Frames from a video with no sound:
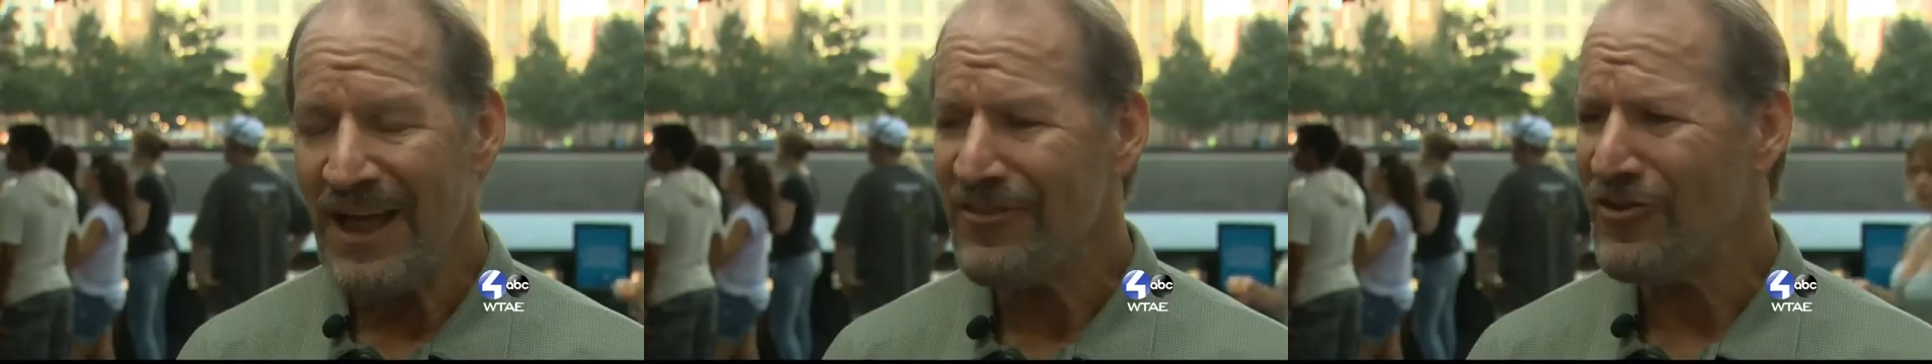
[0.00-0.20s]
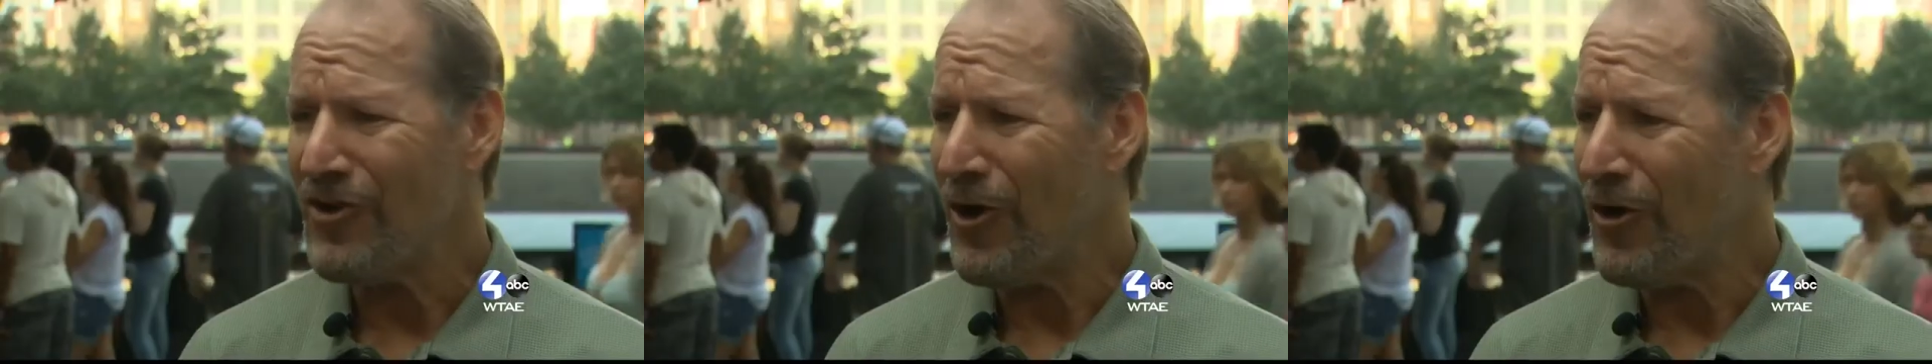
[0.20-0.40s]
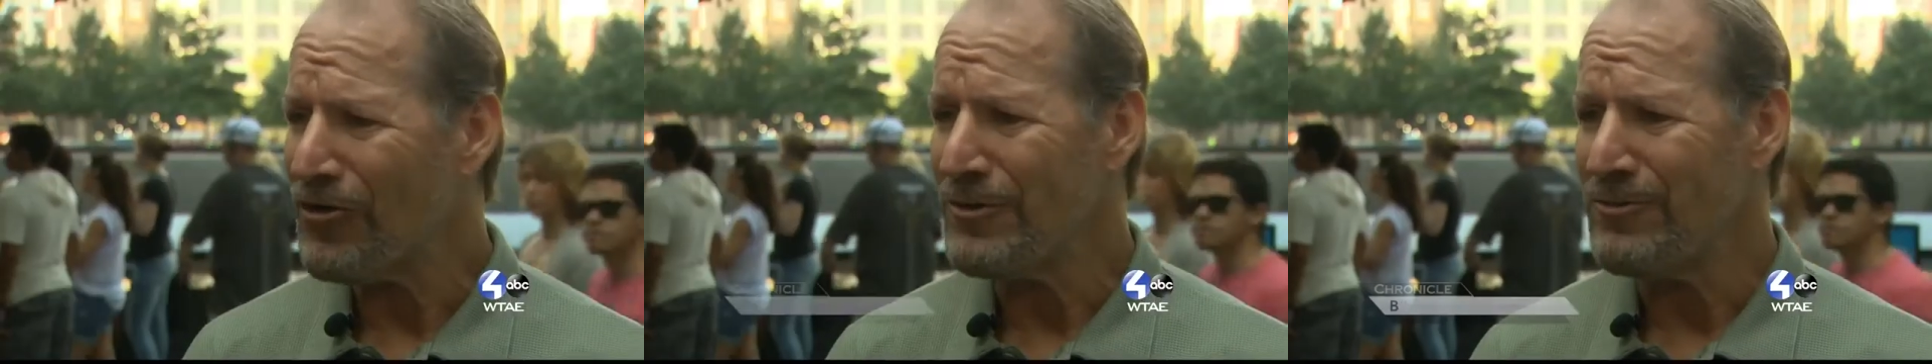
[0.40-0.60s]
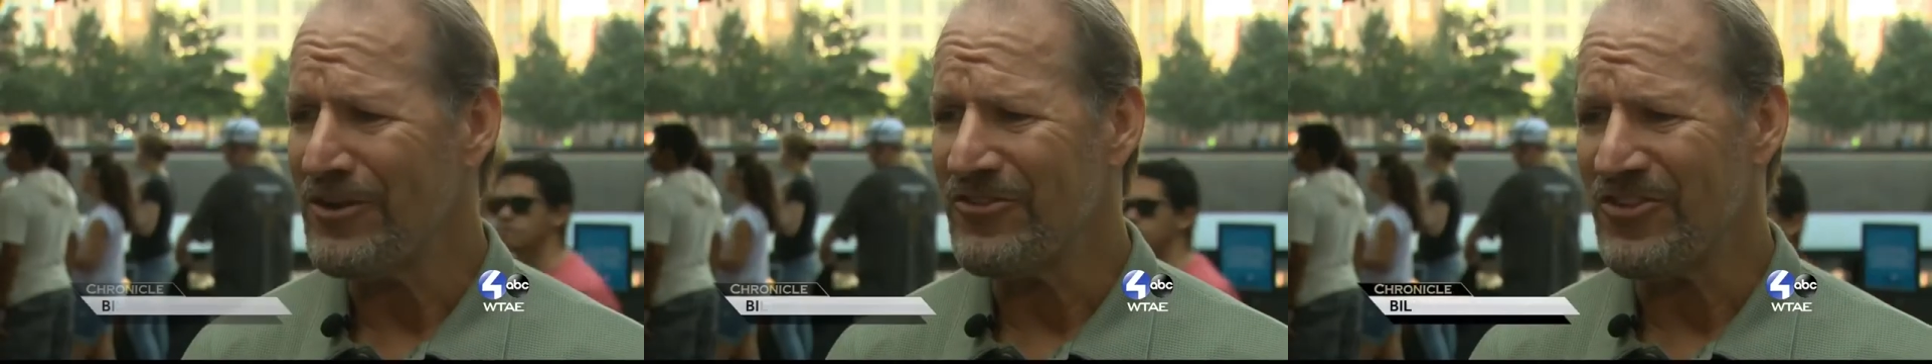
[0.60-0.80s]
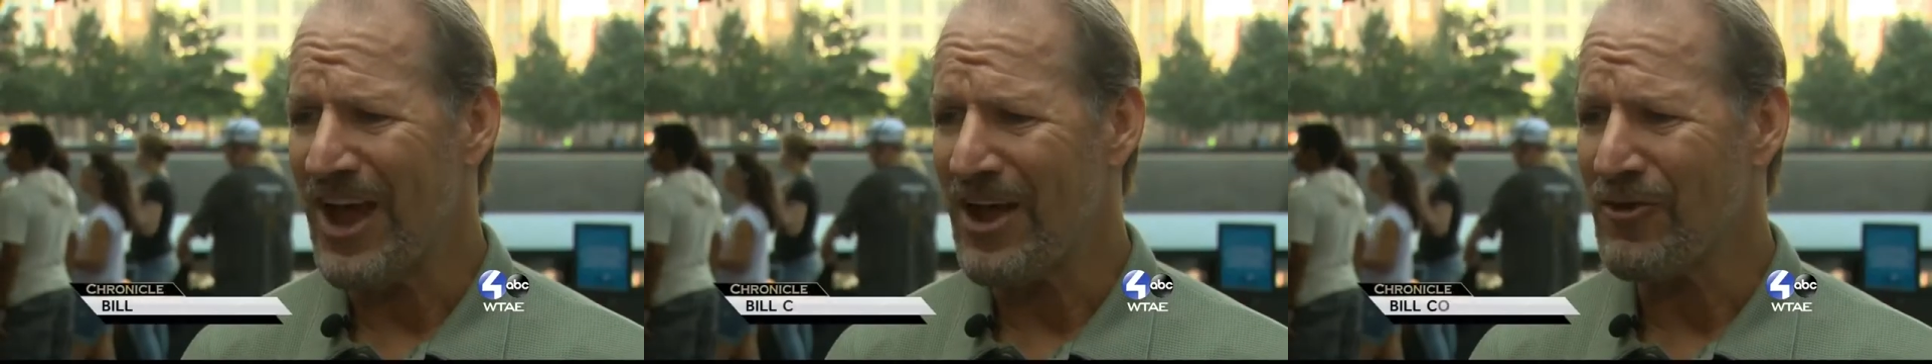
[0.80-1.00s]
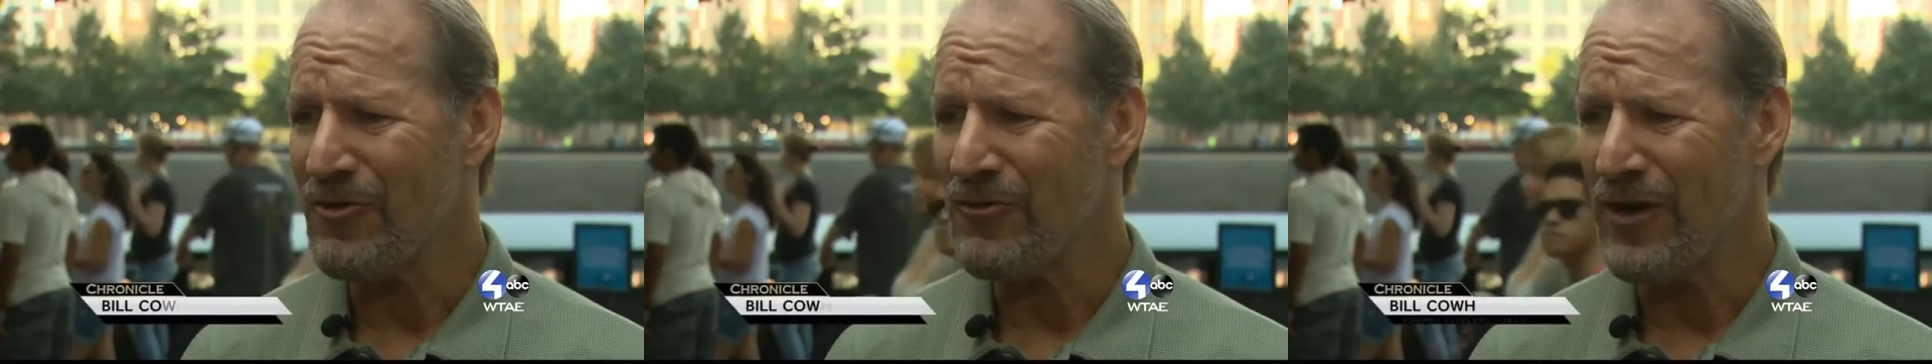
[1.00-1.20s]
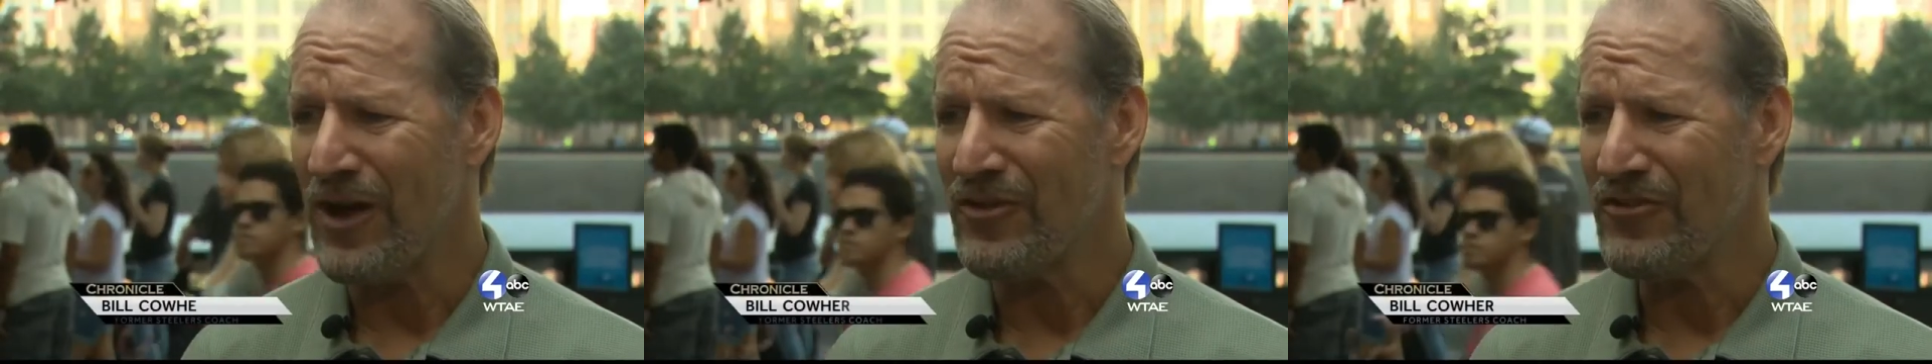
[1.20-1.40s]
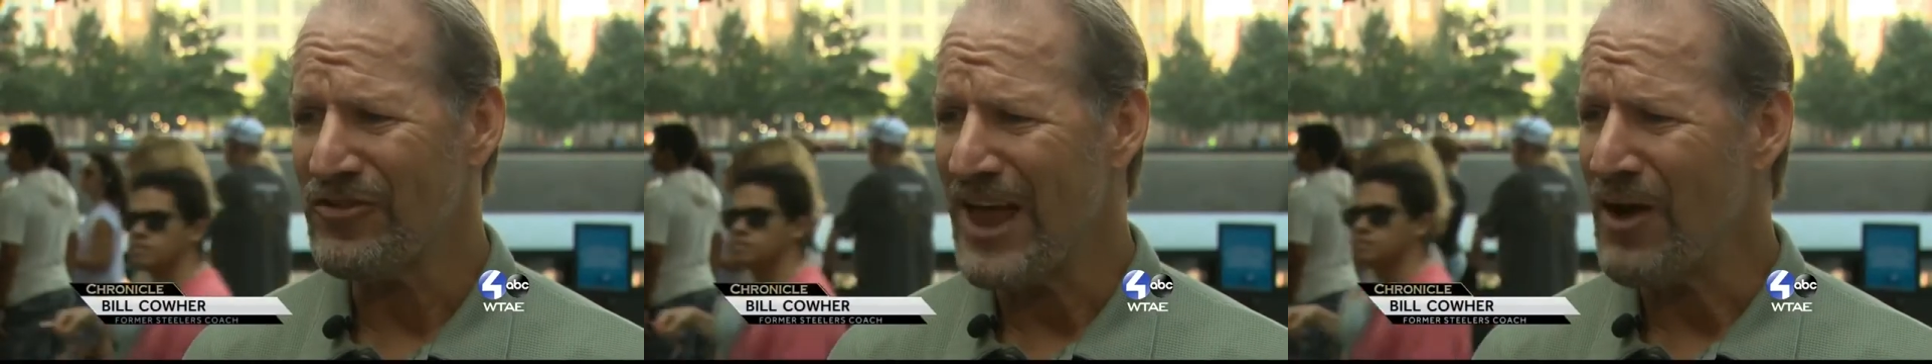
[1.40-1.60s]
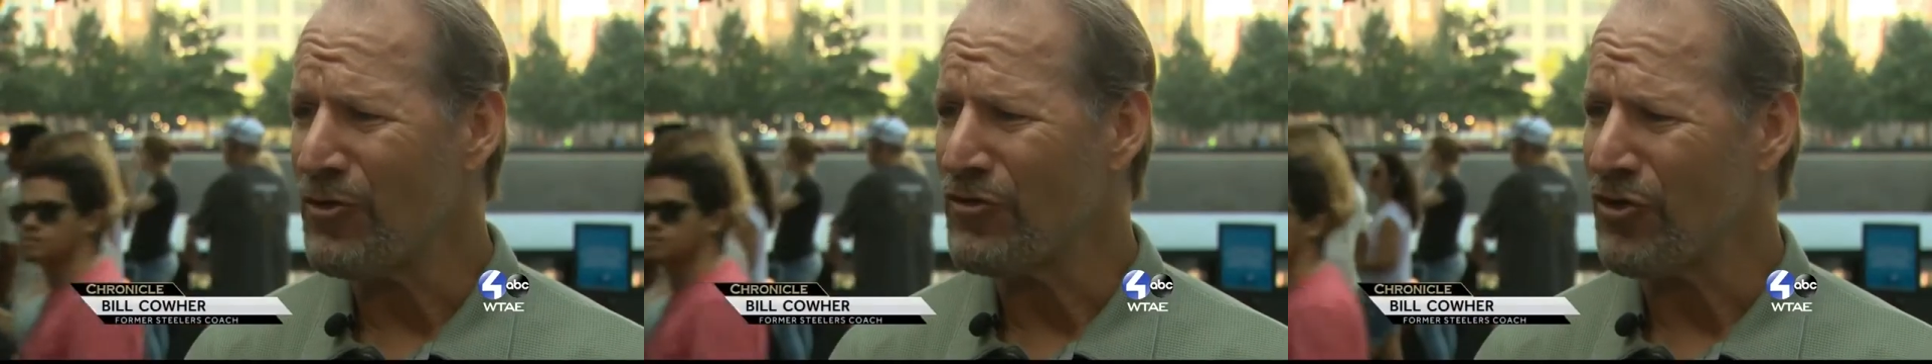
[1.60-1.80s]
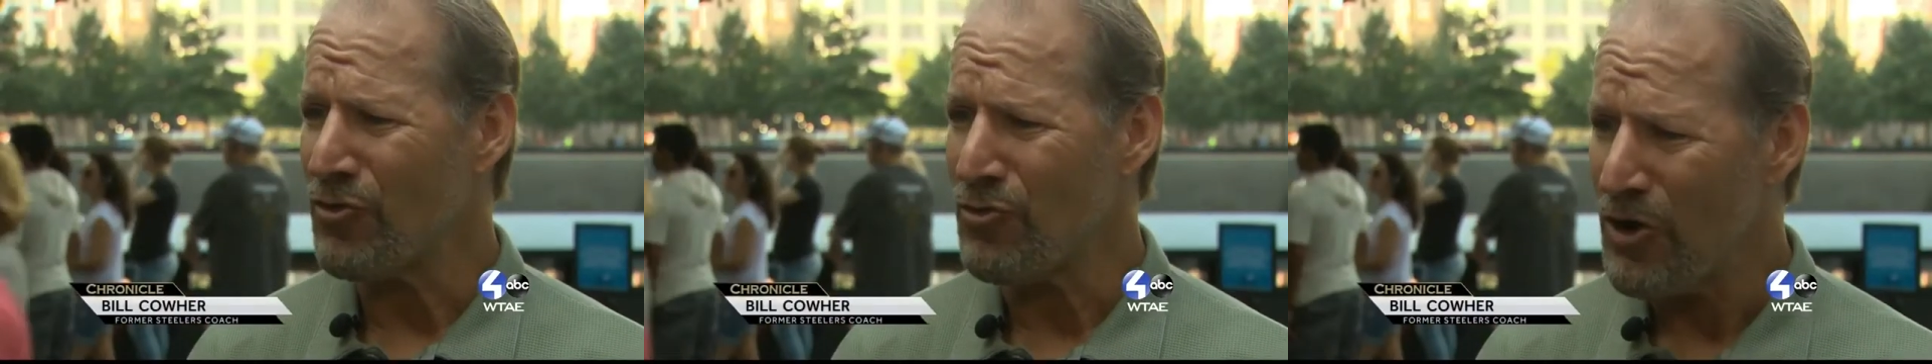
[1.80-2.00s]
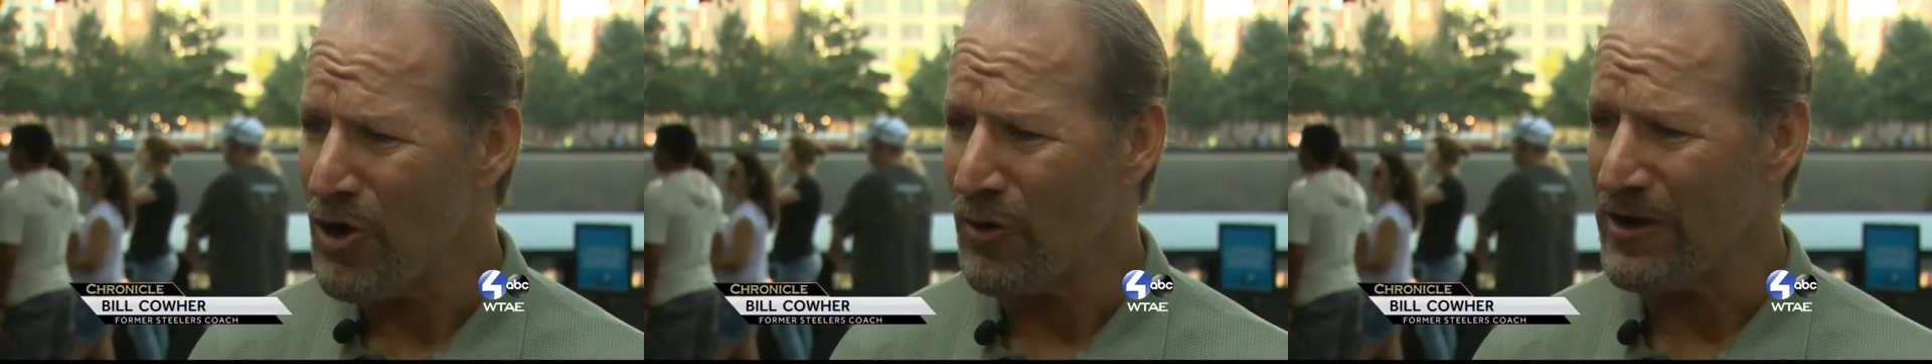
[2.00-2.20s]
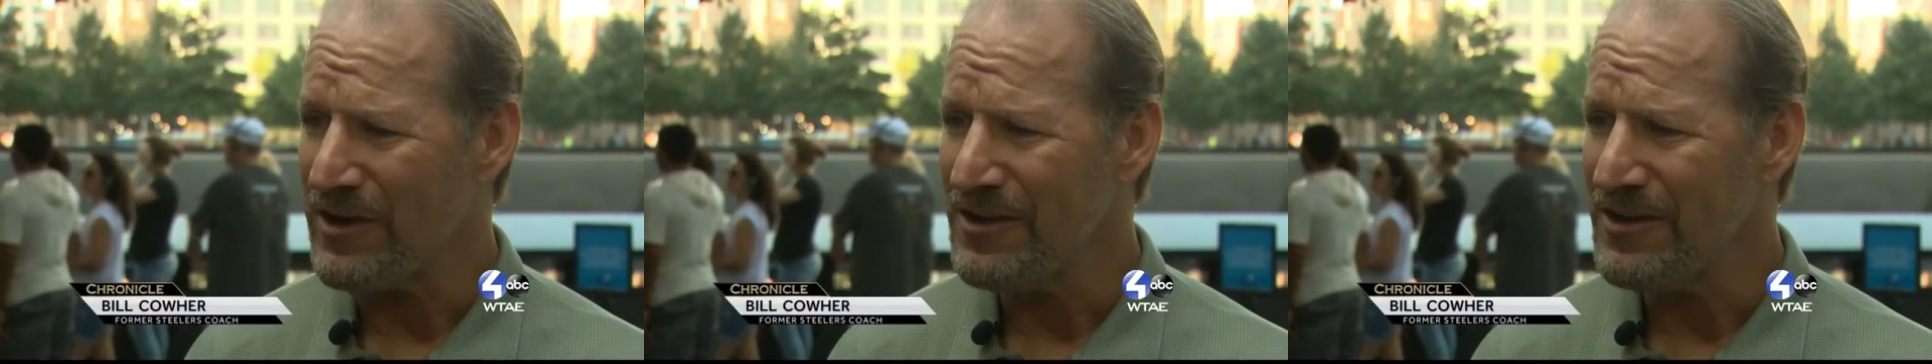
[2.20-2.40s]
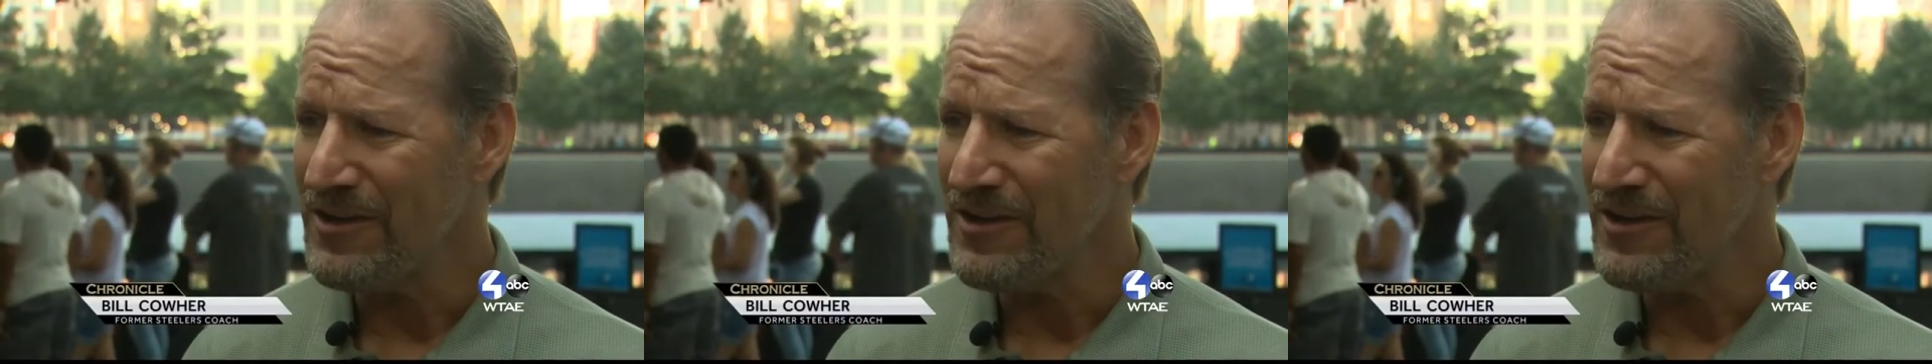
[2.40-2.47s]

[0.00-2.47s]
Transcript: That's the ultimate sacrifice. That was heroic.